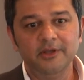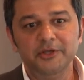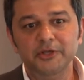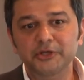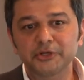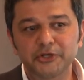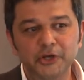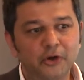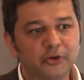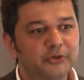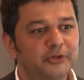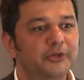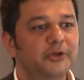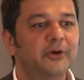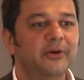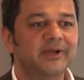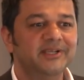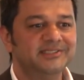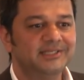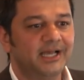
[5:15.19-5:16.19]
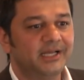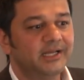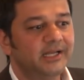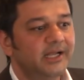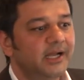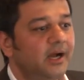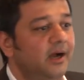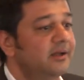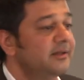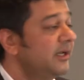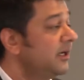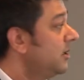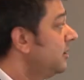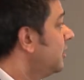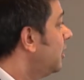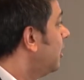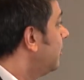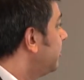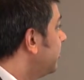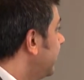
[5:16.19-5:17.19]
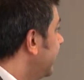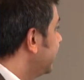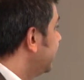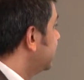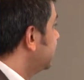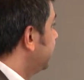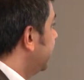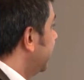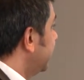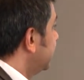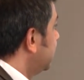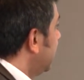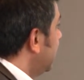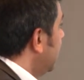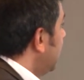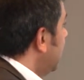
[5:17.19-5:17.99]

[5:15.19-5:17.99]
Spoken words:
You don't know exactly how they're going to operate the space.